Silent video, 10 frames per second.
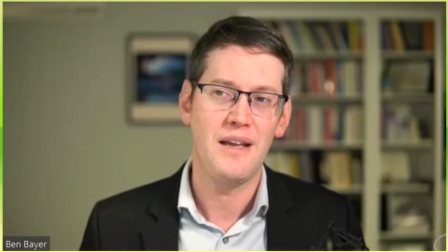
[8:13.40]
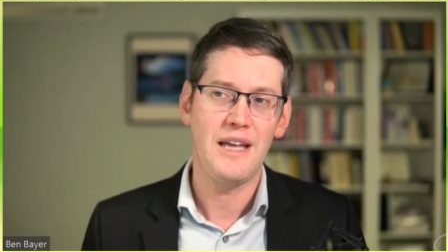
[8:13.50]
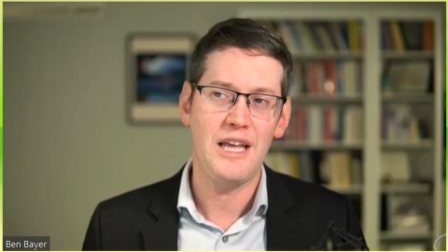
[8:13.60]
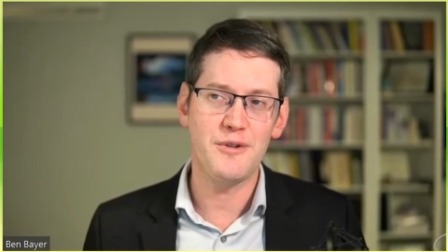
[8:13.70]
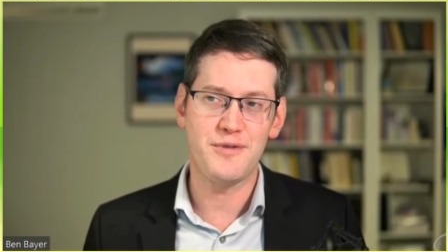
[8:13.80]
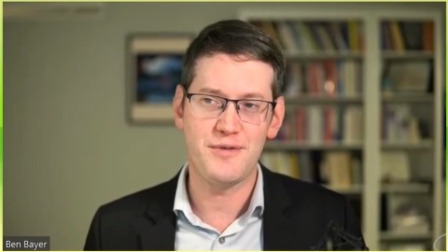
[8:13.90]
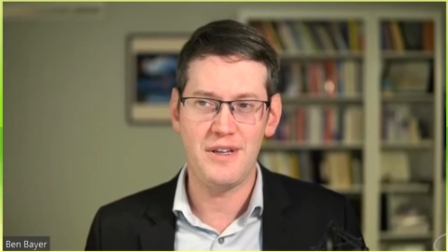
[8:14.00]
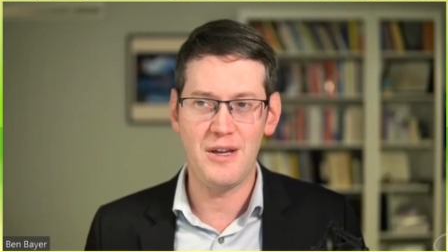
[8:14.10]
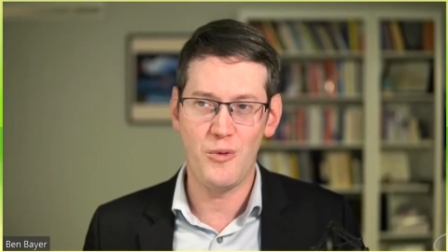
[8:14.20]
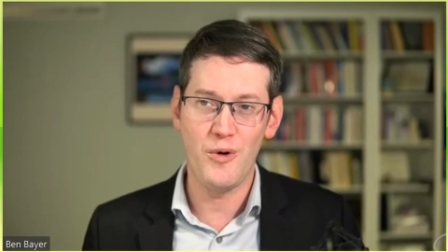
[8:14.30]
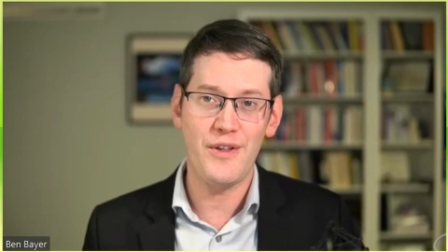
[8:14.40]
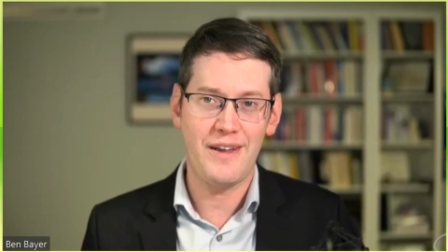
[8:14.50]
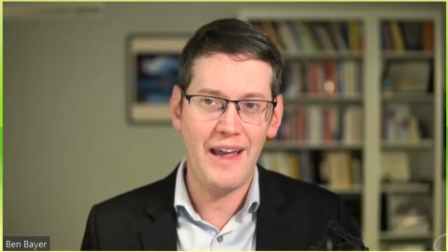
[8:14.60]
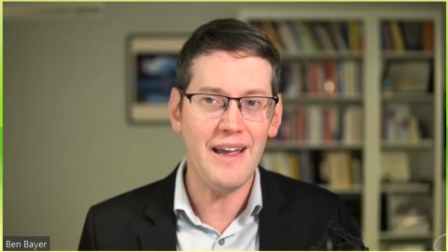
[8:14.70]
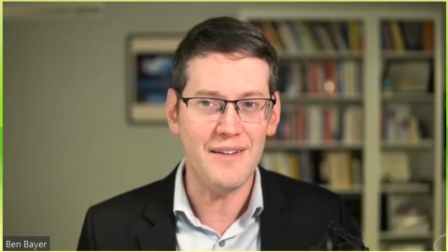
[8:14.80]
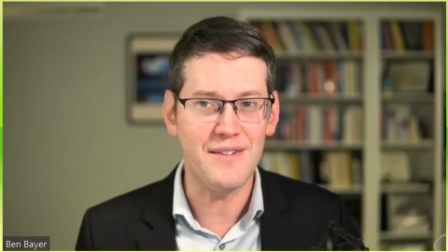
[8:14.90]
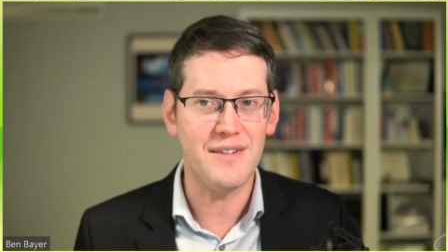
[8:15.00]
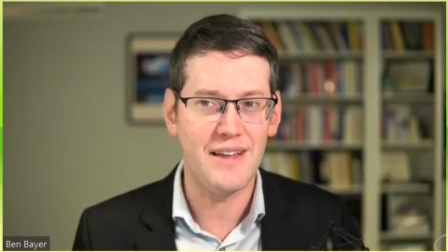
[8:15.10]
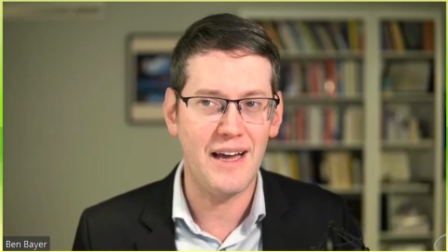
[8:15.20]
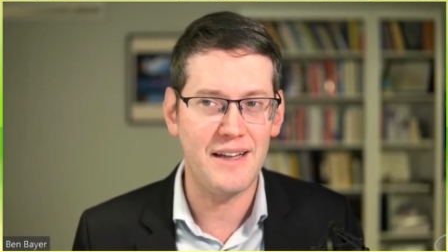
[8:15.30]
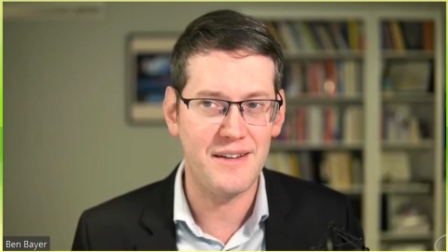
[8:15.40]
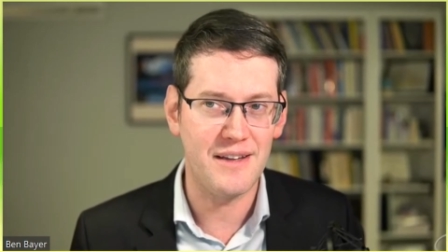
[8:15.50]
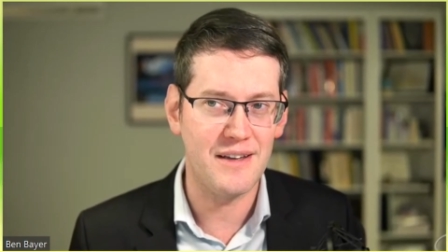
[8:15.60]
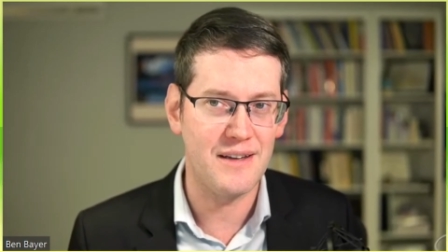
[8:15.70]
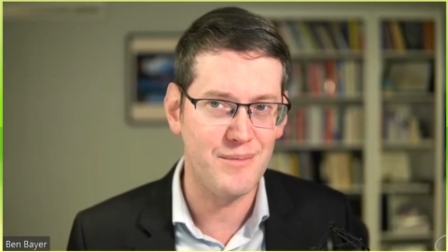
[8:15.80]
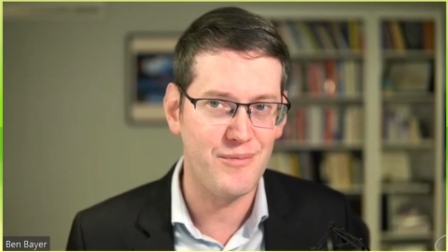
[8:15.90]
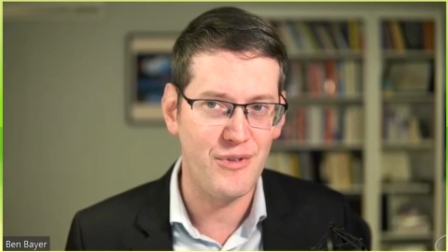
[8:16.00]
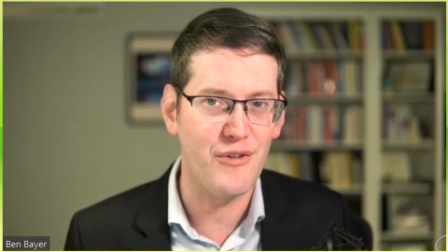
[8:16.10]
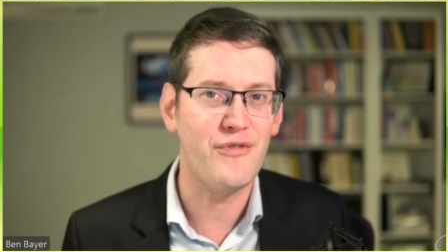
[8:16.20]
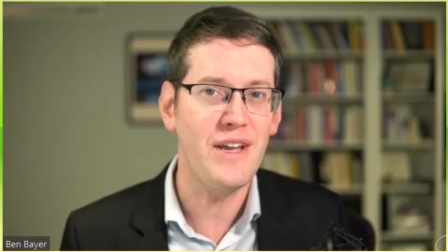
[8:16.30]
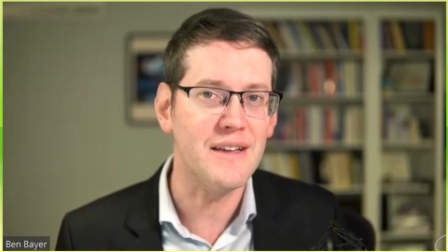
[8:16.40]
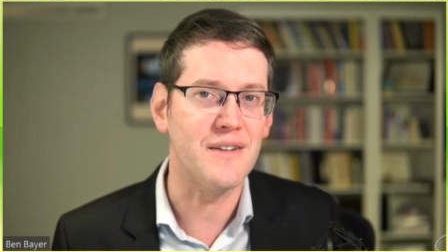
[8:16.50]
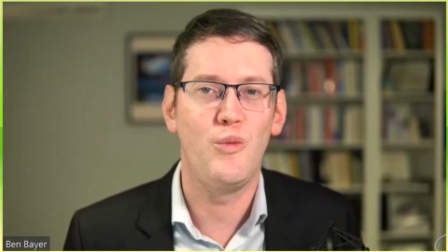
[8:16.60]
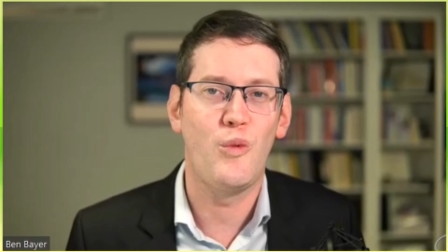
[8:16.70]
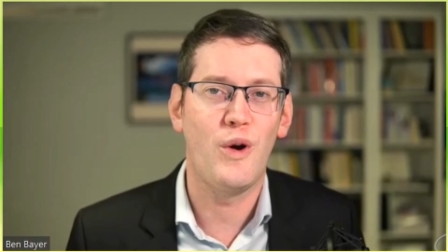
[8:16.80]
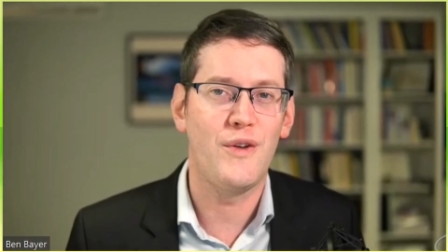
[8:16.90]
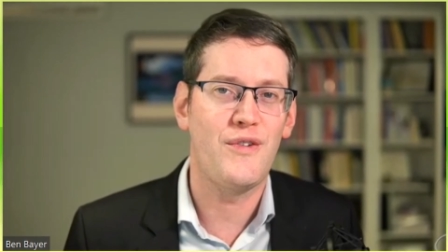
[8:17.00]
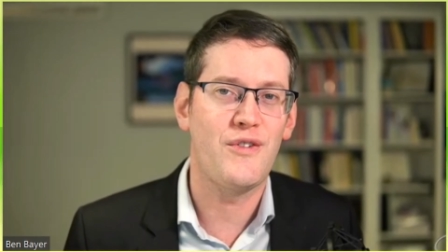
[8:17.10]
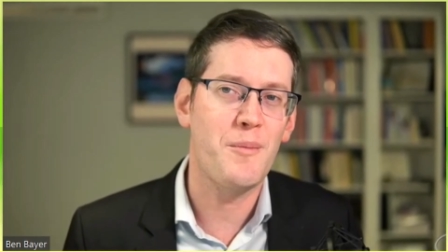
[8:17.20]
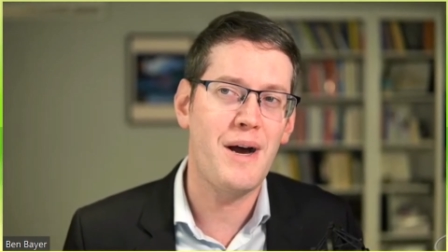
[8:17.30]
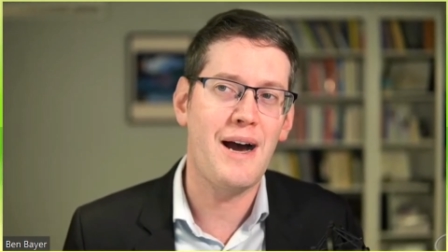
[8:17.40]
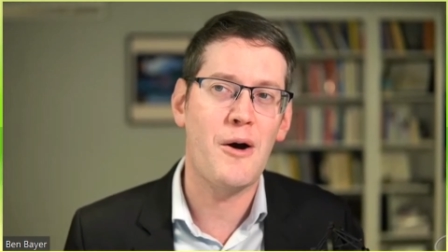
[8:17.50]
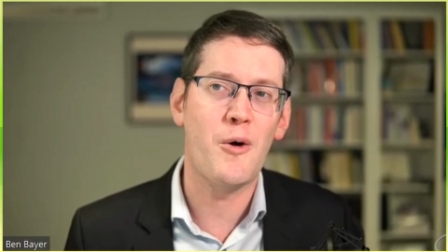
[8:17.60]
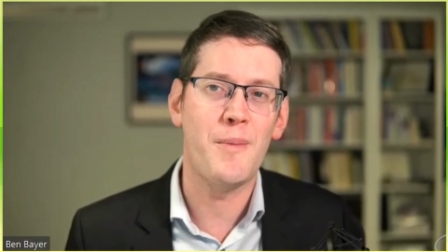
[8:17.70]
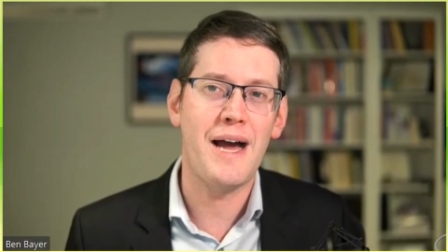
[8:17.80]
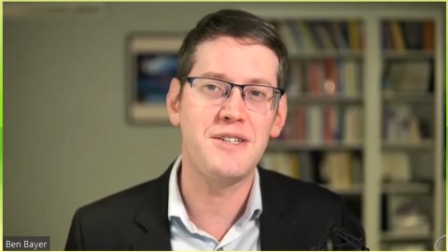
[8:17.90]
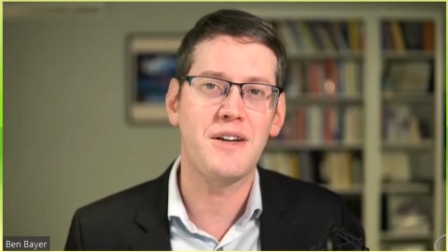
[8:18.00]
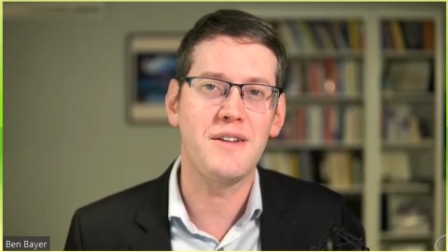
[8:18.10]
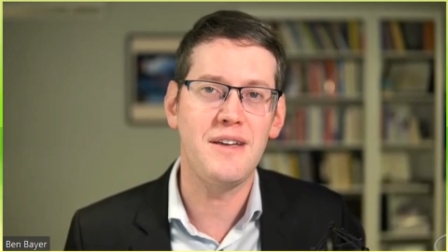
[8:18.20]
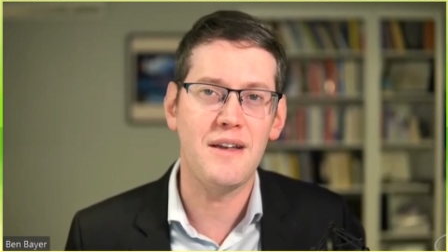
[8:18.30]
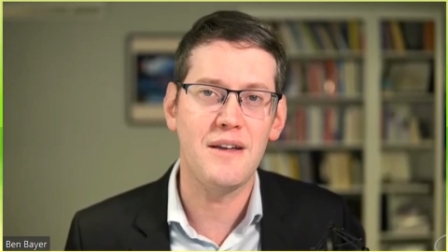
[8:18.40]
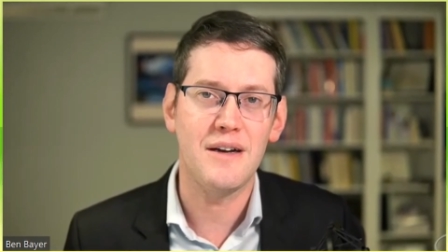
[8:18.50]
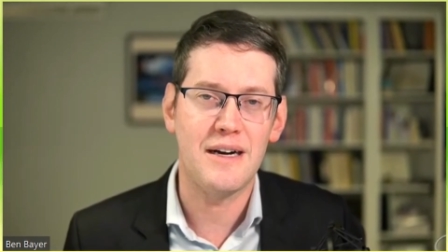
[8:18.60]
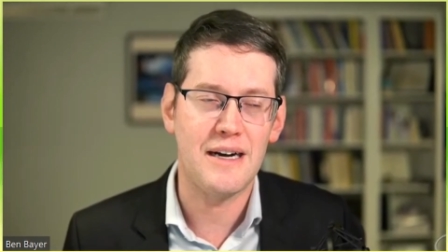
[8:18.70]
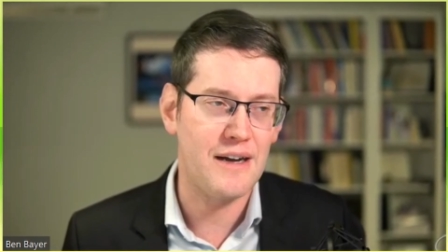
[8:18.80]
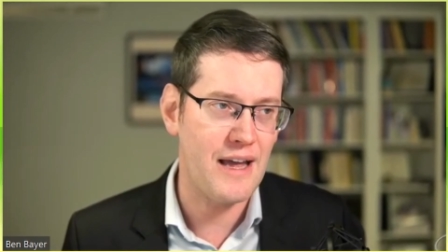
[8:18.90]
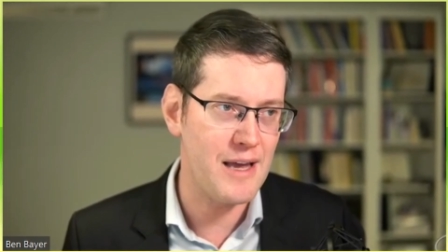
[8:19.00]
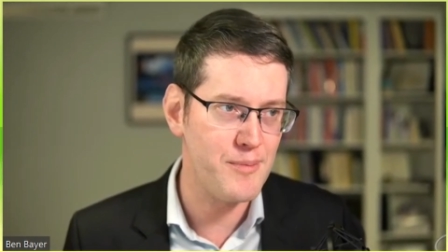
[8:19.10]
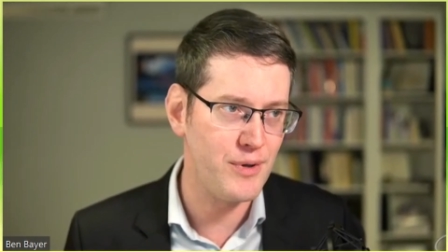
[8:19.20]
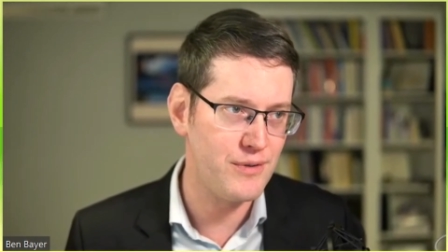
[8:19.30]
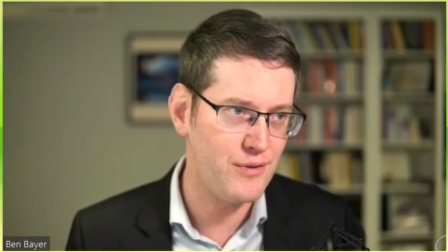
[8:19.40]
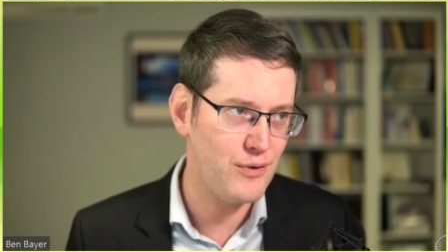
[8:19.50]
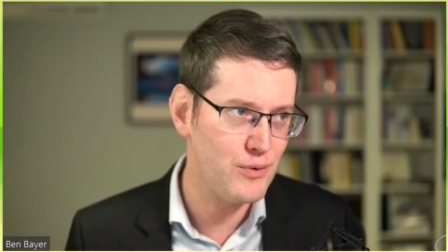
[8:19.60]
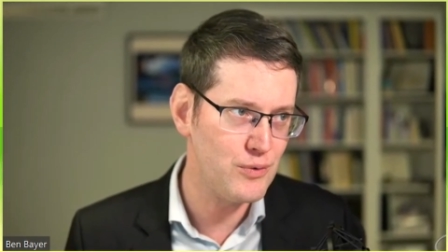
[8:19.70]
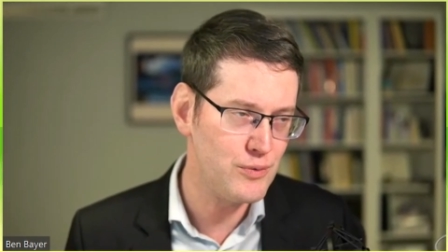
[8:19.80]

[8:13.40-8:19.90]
if it were the case that the fetus was somehow magically able to,